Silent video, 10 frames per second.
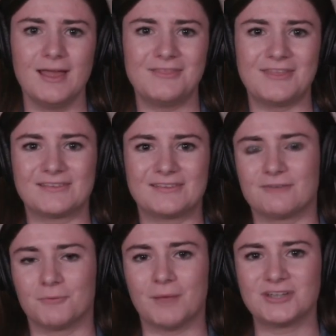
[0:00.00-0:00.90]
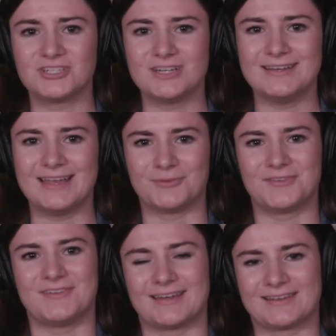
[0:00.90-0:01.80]
Thanks again for watching, and
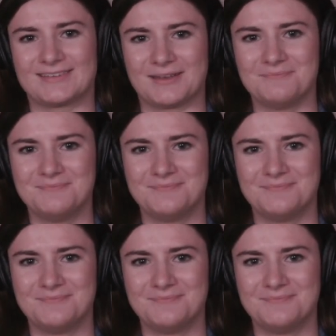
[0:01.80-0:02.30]
we'll see you next time.